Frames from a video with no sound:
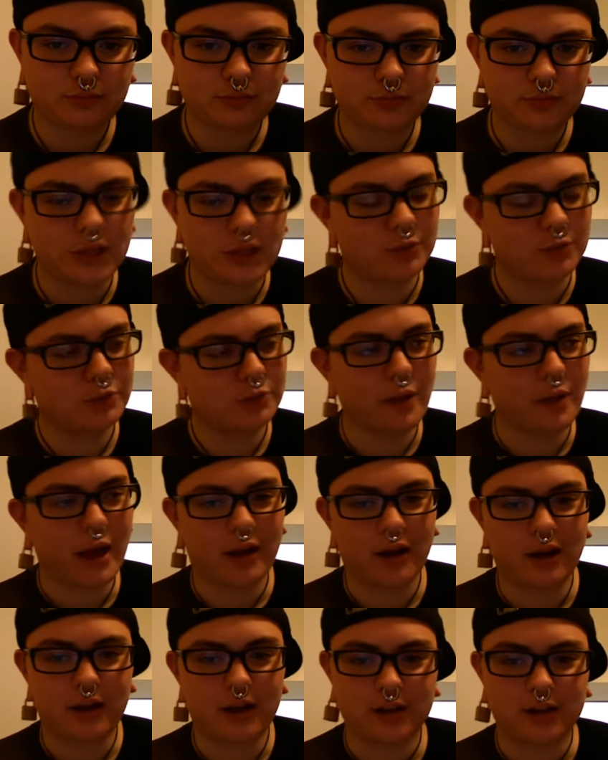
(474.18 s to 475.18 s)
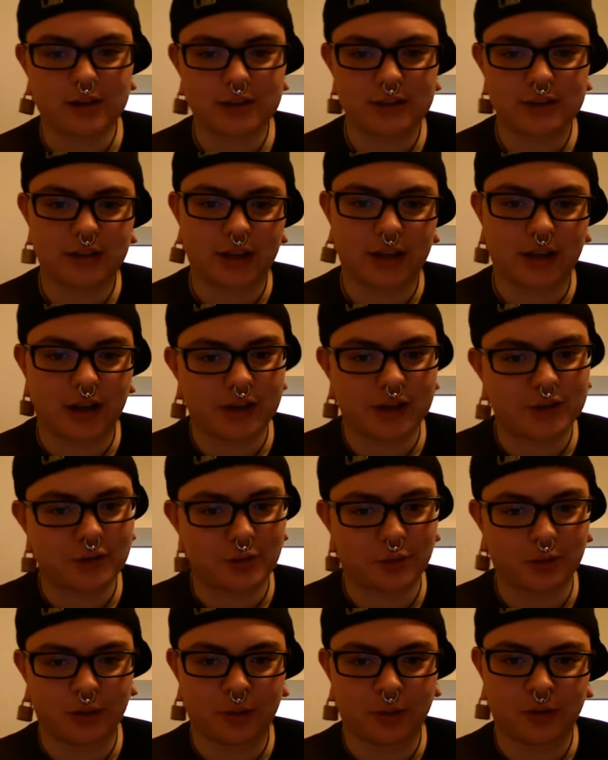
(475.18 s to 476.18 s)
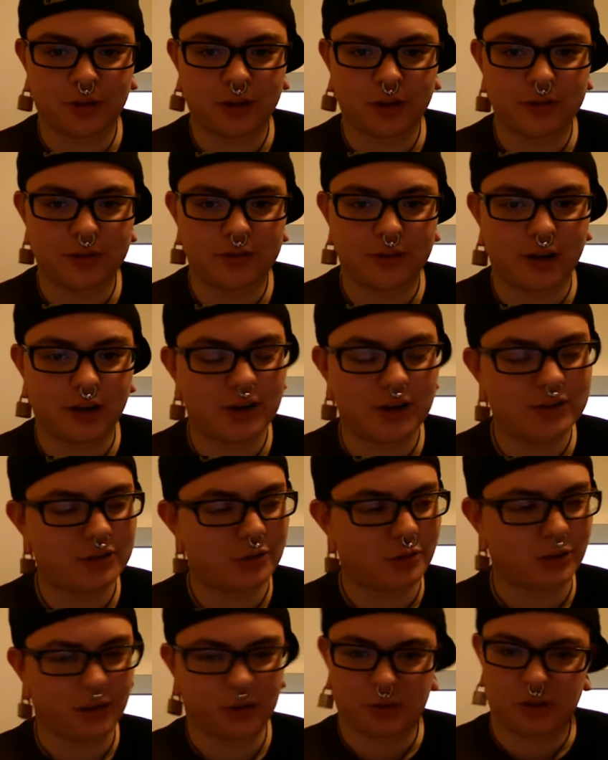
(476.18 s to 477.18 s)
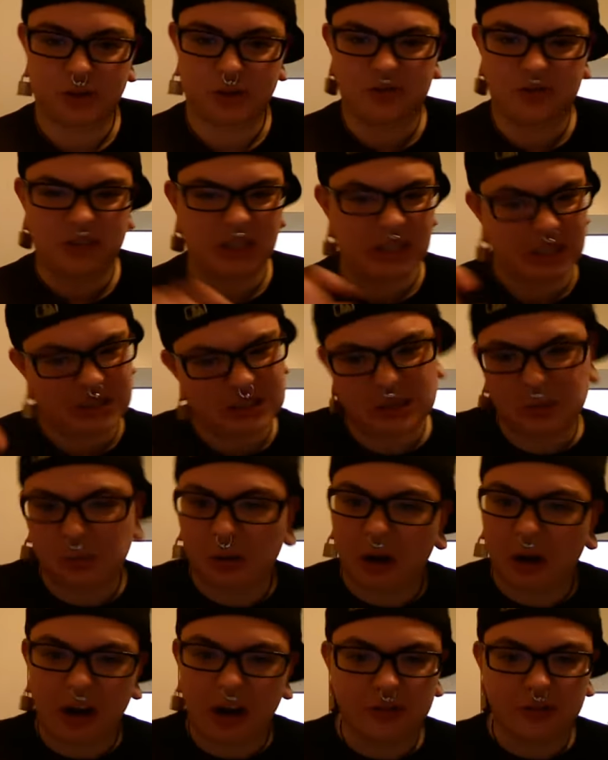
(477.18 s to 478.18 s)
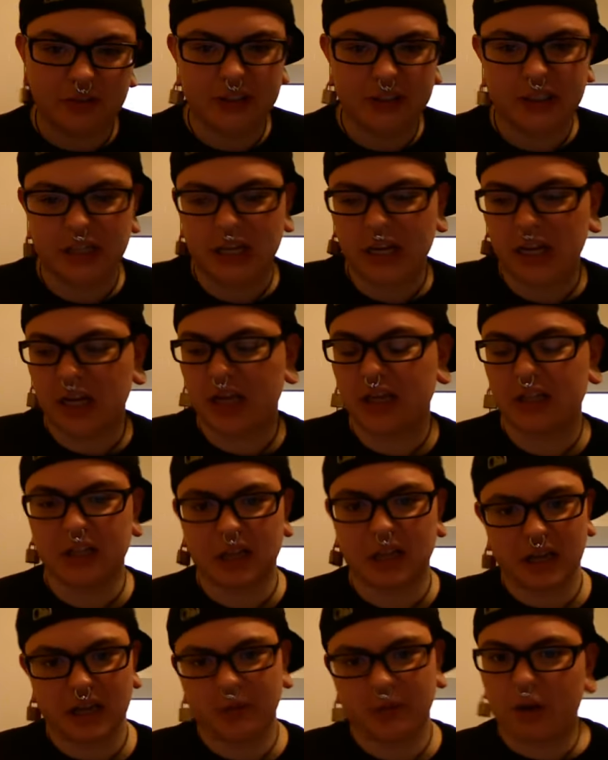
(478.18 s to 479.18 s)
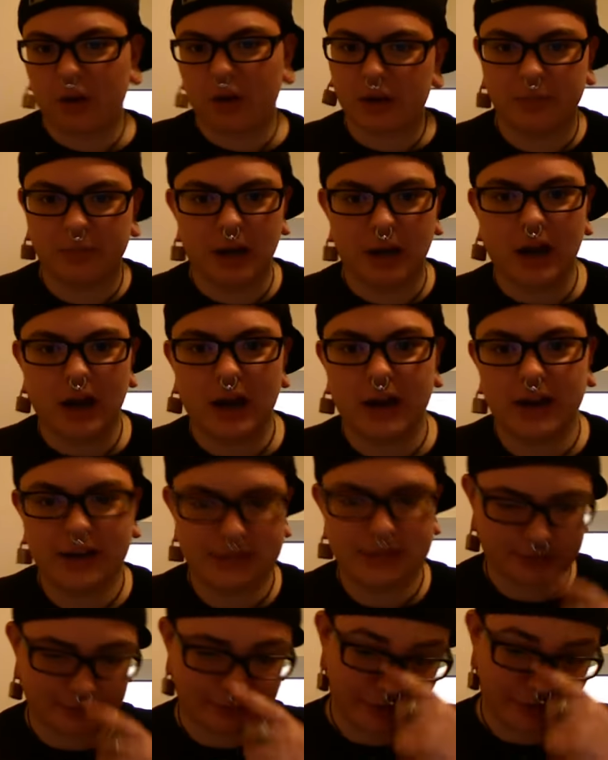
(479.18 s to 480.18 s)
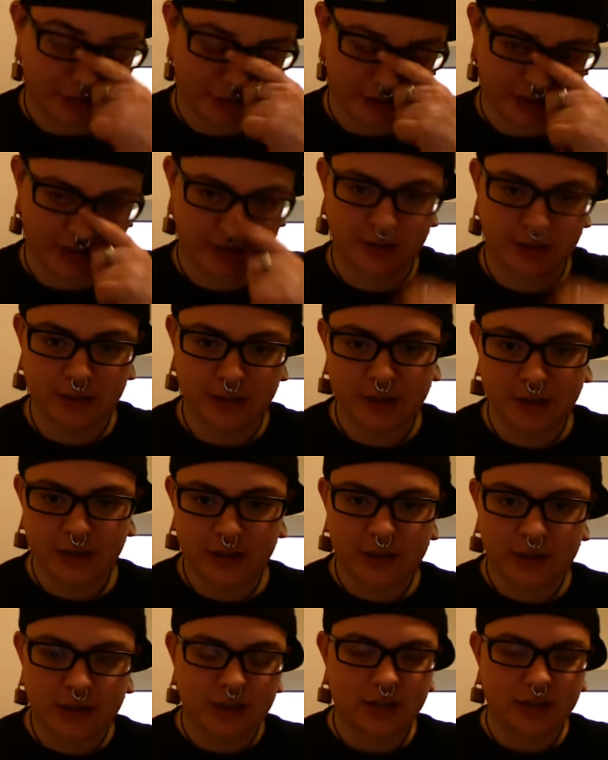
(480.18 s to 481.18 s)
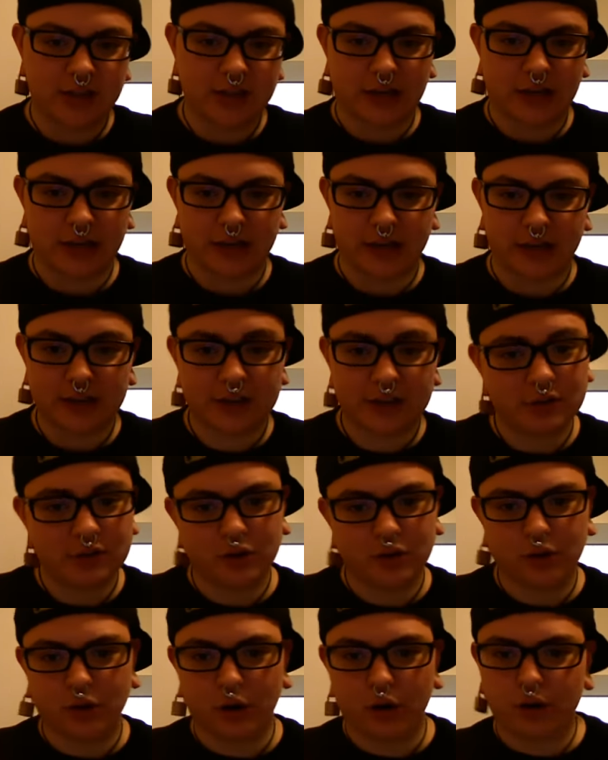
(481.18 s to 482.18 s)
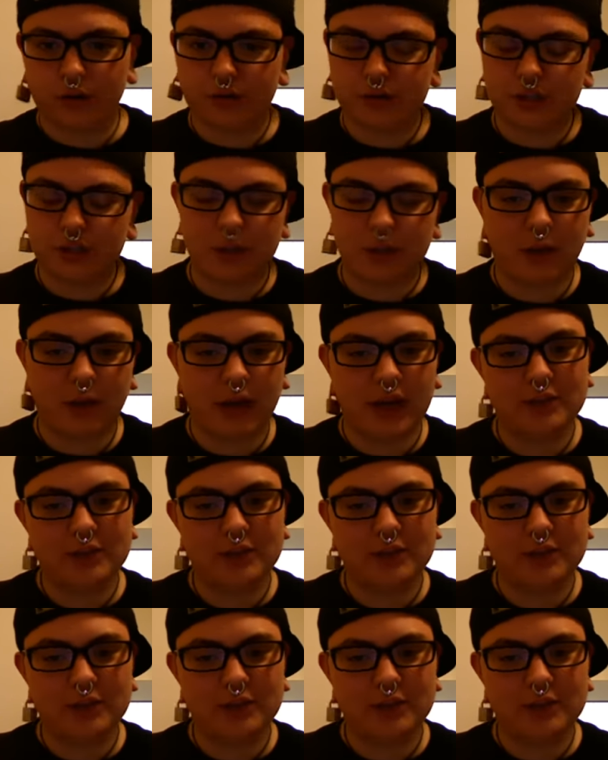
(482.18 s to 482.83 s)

it was badass. Like I totally want to live there. I totally want to fucking spray everything and like ride bikes and fucking like go to cheap ass